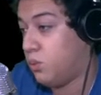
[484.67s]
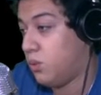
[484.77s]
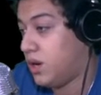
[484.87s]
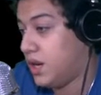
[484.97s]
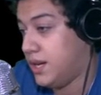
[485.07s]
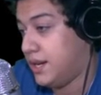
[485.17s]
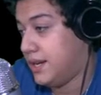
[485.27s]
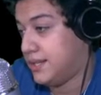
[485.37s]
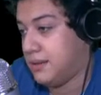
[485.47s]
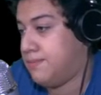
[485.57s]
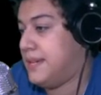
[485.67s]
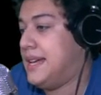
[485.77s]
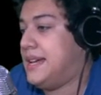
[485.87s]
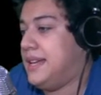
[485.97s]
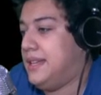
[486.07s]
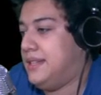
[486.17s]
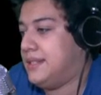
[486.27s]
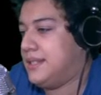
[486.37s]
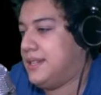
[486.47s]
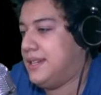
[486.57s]
What a
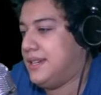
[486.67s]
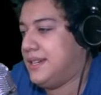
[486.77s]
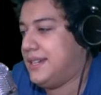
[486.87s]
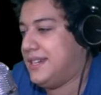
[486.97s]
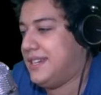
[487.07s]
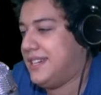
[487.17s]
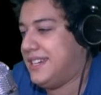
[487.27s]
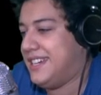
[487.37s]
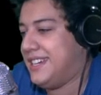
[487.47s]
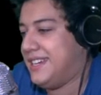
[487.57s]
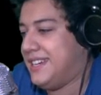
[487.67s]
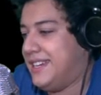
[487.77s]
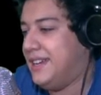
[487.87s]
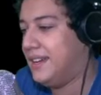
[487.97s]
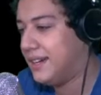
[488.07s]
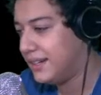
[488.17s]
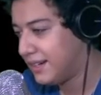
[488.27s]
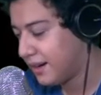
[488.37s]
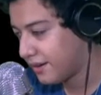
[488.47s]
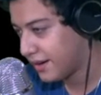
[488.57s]
surprise!
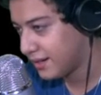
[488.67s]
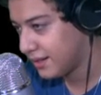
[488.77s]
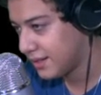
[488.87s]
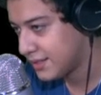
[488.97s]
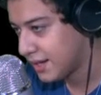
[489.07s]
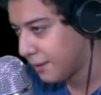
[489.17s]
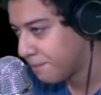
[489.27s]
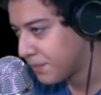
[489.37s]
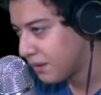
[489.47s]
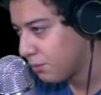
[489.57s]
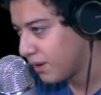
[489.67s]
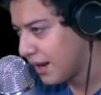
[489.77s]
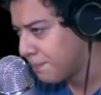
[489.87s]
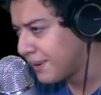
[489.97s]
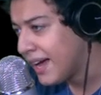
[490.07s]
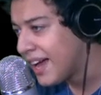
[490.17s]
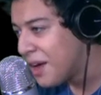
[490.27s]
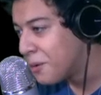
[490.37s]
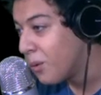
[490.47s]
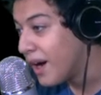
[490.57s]
Alright, let's go. What up, bruh?
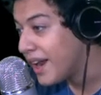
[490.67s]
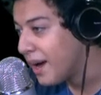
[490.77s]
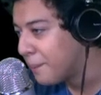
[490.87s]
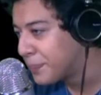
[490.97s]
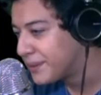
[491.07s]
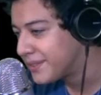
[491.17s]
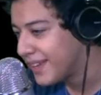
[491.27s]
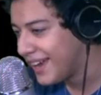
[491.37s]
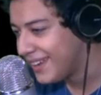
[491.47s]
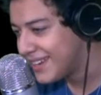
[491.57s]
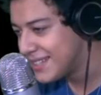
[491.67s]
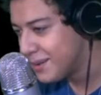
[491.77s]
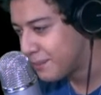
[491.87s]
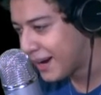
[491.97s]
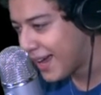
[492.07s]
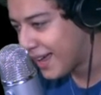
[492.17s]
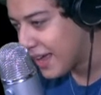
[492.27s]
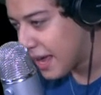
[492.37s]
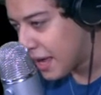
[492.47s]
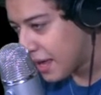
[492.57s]
What up? How you guys doing, bruh?
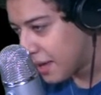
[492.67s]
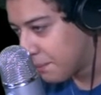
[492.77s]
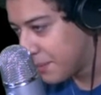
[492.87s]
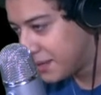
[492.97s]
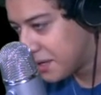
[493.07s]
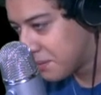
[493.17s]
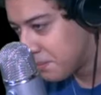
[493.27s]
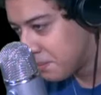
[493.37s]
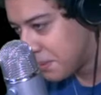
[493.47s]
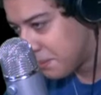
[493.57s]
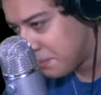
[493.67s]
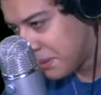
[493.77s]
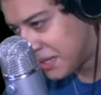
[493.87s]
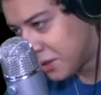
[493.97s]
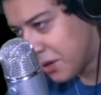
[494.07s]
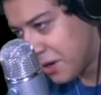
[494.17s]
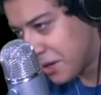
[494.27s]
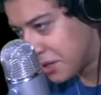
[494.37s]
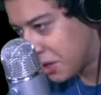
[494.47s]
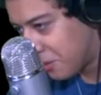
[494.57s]

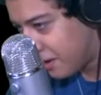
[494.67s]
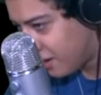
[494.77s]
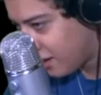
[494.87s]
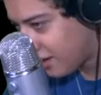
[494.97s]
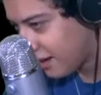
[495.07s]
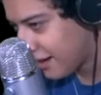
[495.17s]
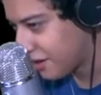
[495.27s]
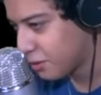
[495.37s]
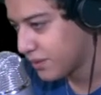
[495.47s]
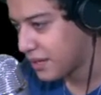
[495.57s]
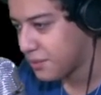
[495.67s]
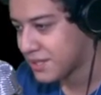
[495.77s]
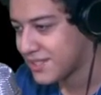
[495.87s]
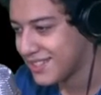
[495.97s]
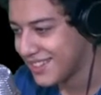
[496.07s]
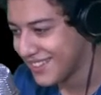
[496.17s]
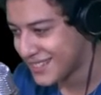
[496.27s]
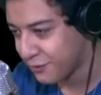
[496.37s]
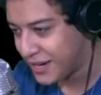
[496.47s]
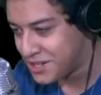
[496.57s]
Midordomi. I don't know what that means.
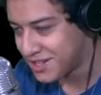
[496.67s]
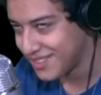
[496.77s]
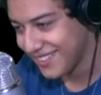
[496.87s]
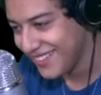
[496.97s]
That's French?